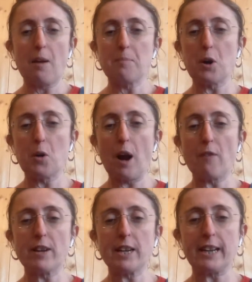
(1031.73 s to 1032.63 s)
Paul,
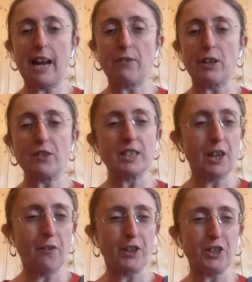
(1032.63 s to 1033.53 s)
I'm really glad that you've
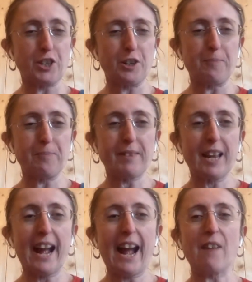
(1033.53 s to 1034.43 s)
discovered us too.
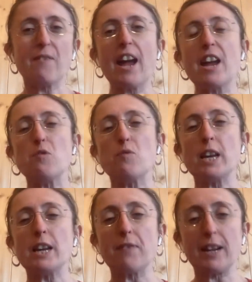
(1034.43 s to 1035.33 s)
Have a
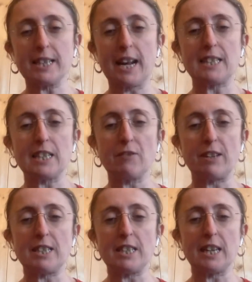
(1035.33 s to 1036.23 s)
really fantastic
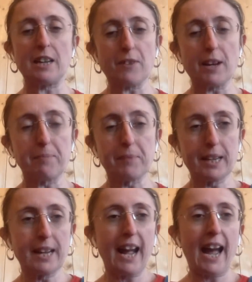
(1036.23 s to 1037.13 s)
rest of the evening.
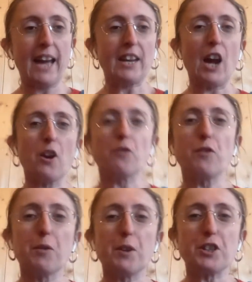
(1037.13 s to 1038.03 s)
And I look
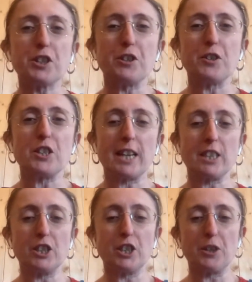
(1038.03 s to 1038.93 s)
forward to
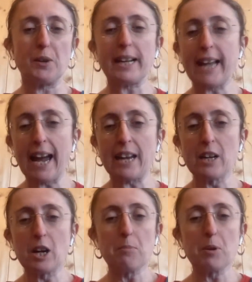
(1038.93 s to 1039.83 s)
chatting to you again.
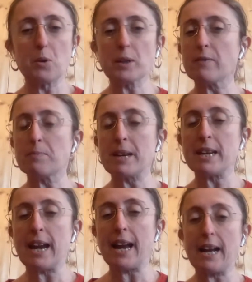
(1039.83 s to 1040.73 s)
Paul, give
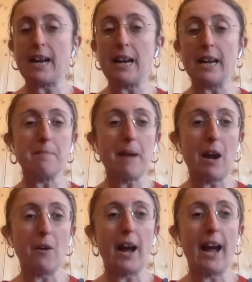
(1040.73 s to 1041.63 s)
me an
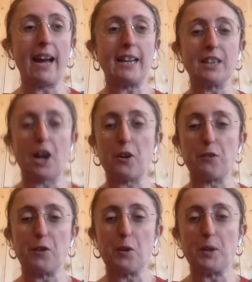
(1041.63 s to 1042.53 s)
email and I
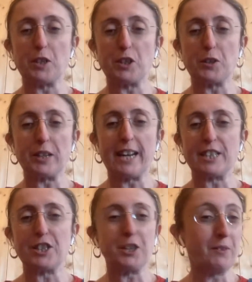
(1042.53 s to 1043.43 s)
look forward to
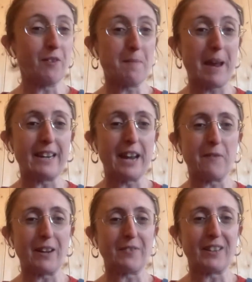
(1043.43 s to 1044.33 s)
connecting to you in Romania.
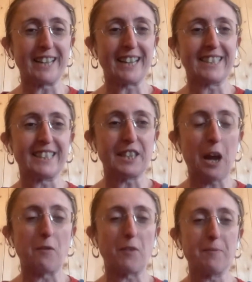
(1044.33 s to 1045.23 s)
That's fantastic stuff.